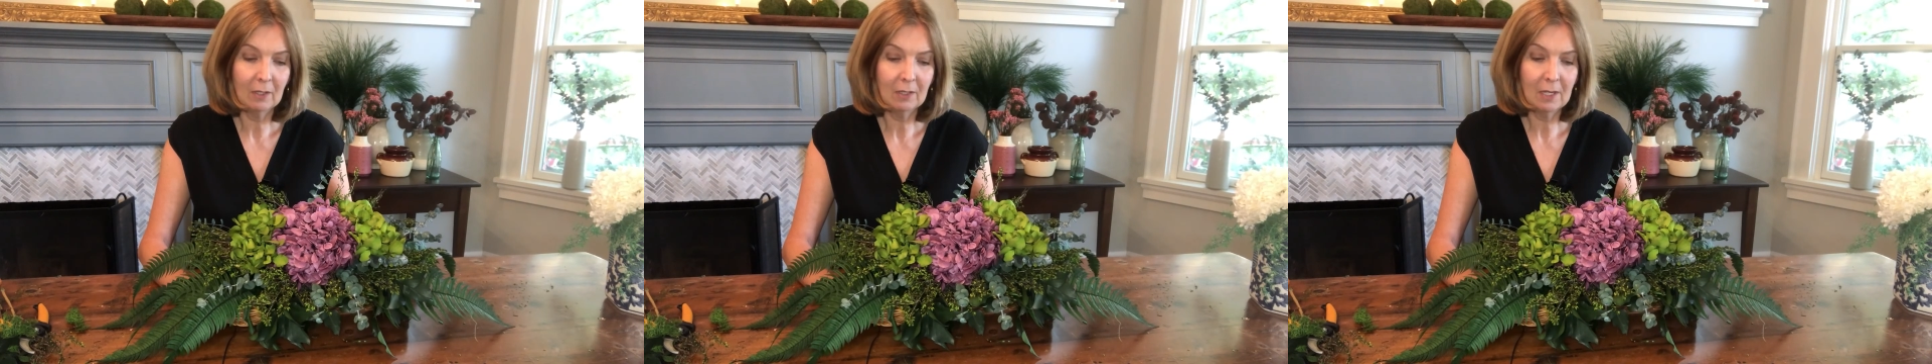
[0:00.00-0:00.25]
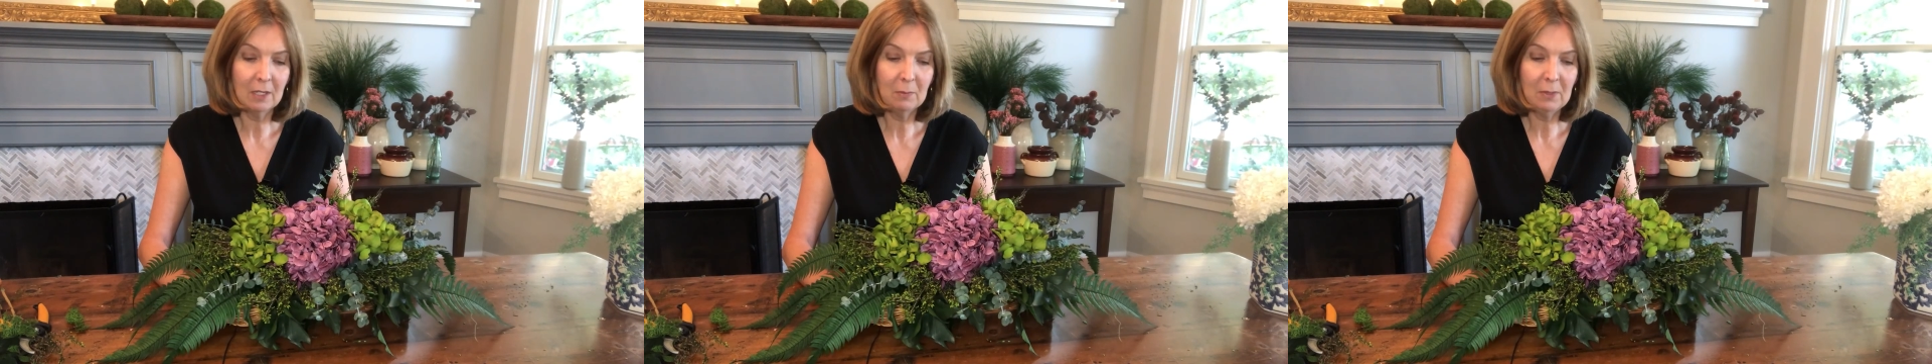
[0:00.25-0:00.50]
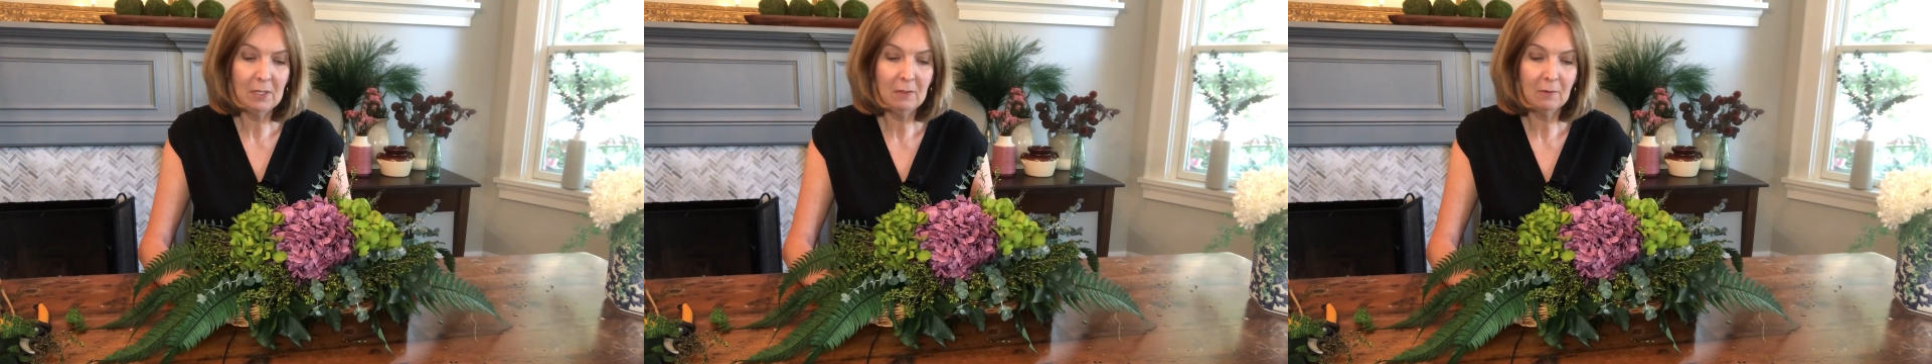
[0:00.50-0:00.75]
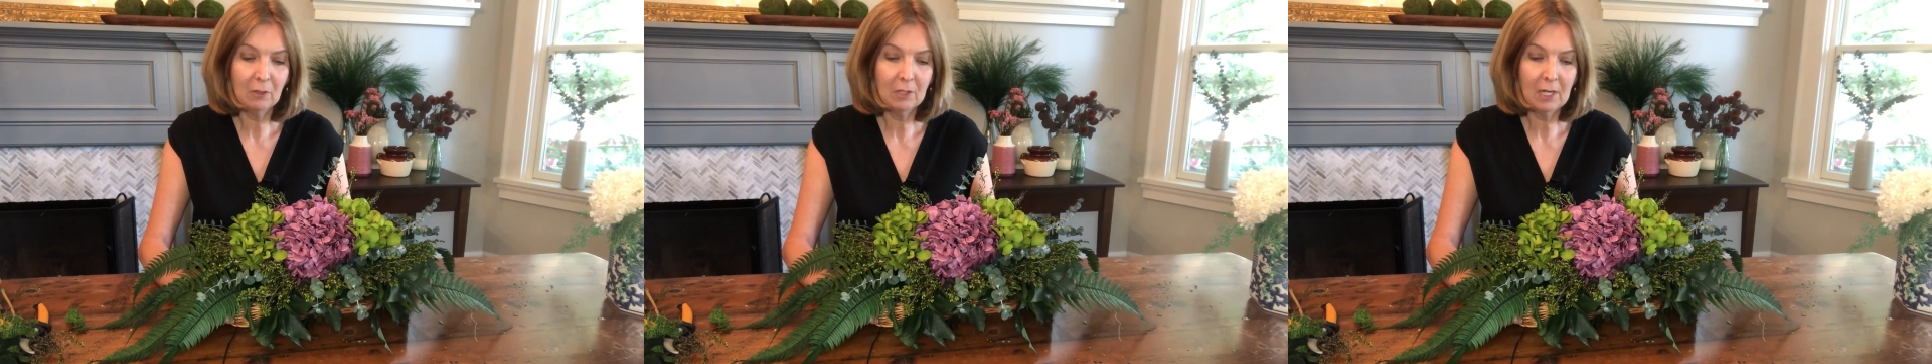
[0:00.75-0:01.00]

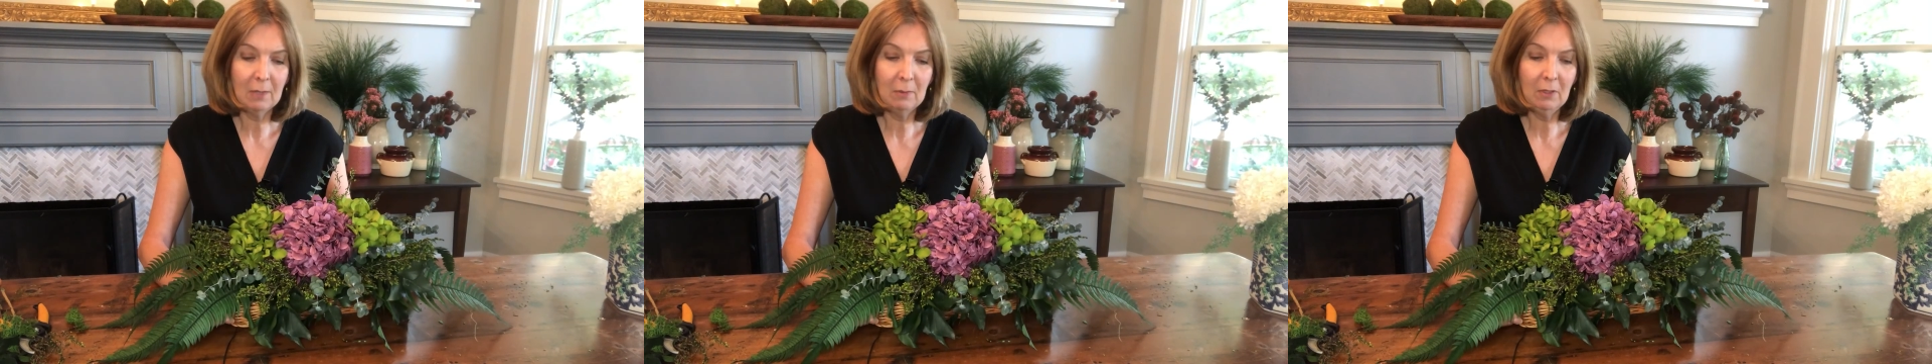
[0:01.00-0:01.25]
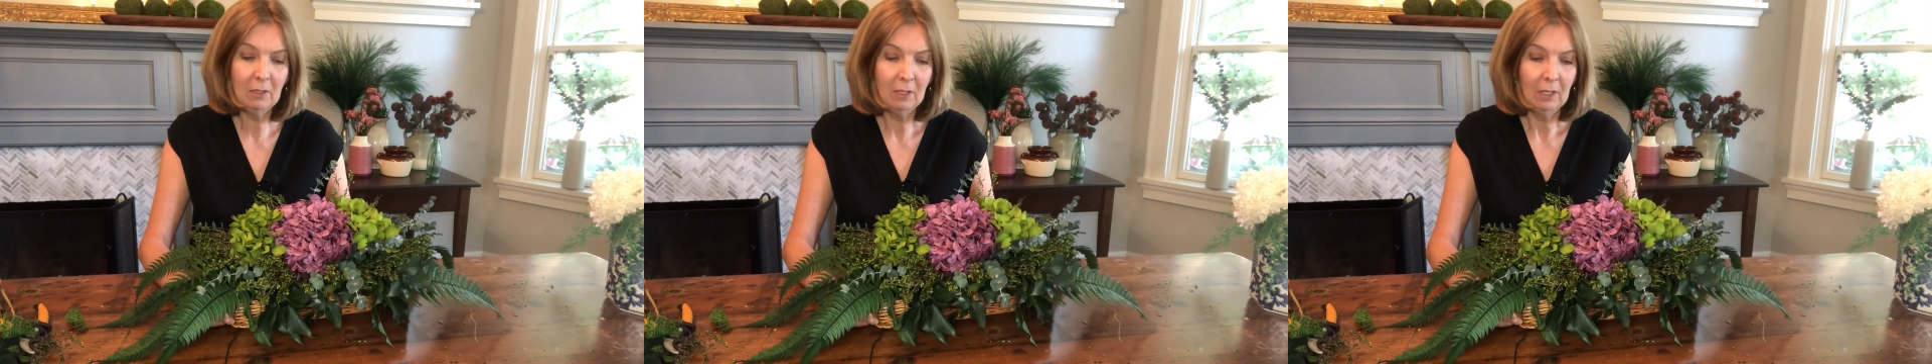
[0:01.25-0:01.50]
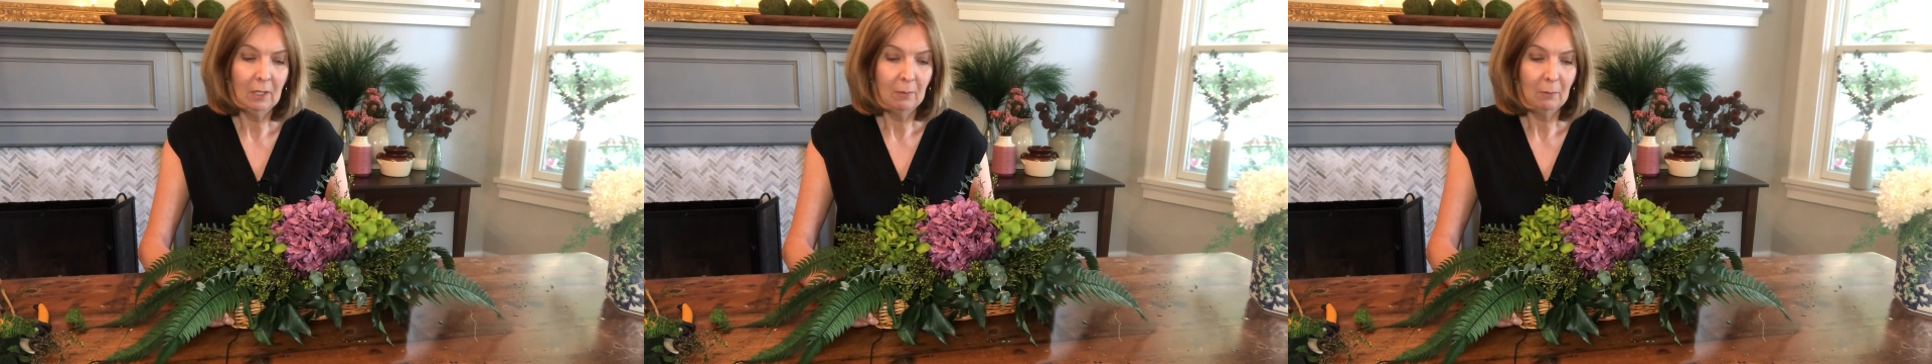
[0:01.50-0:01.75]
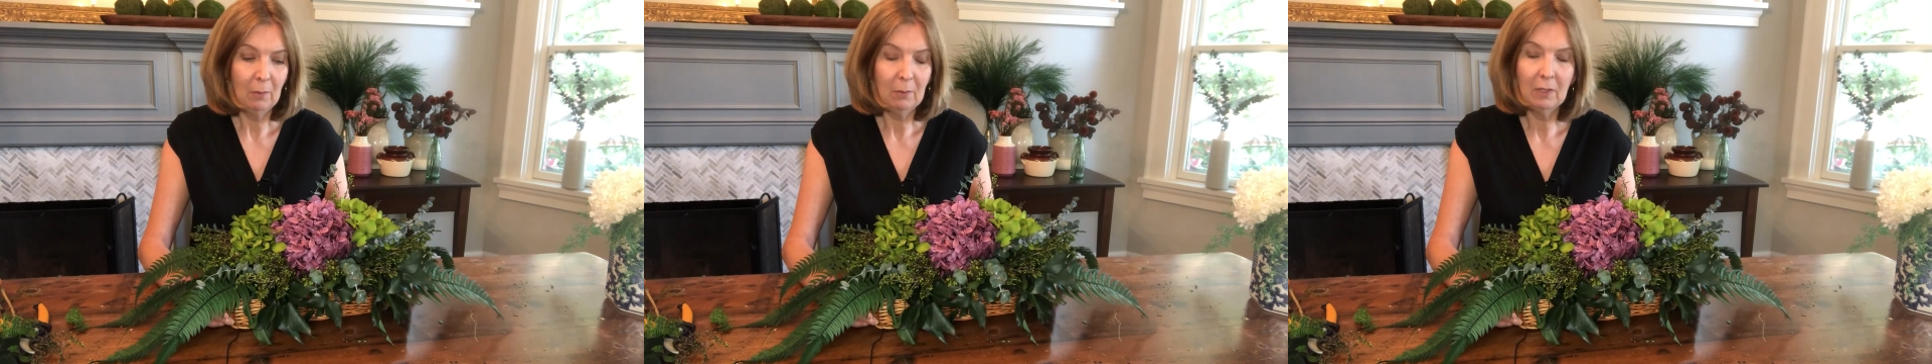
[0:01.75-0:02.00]
centerpiece for a table.
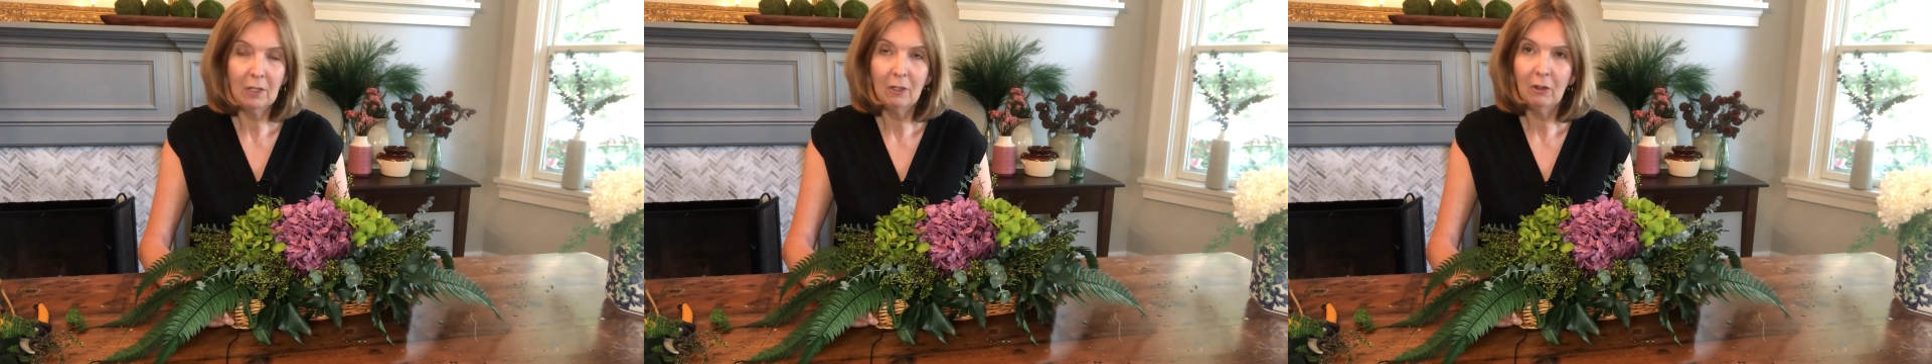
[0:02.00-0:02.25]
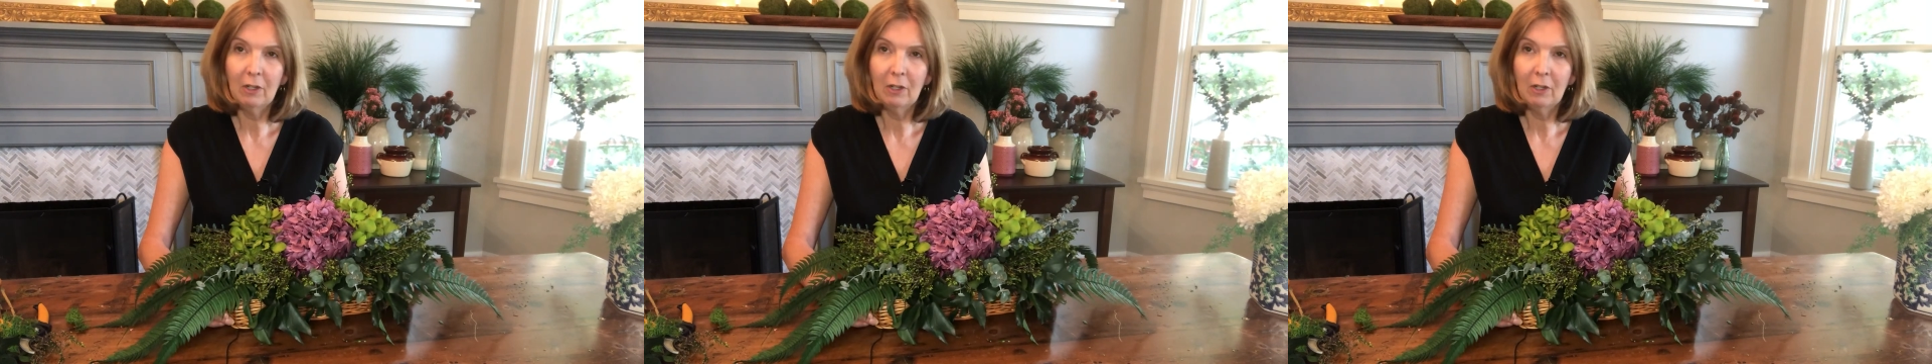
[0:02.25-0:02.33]
Purple and